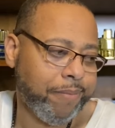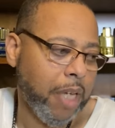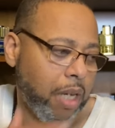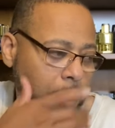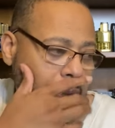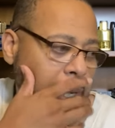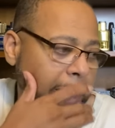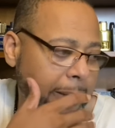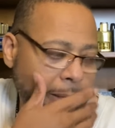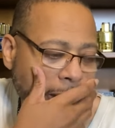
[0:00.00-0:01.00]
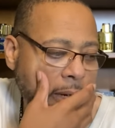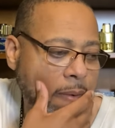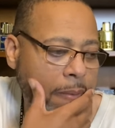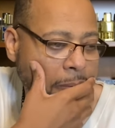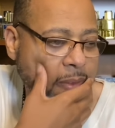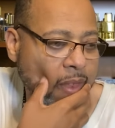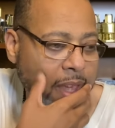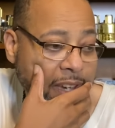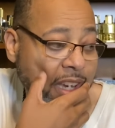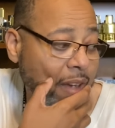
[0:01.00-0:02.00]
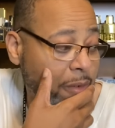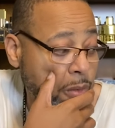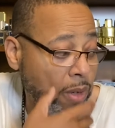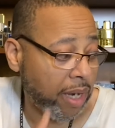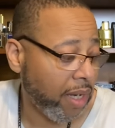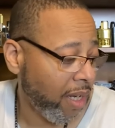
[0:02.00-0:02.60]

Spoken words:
I know what I did now. I gave it away.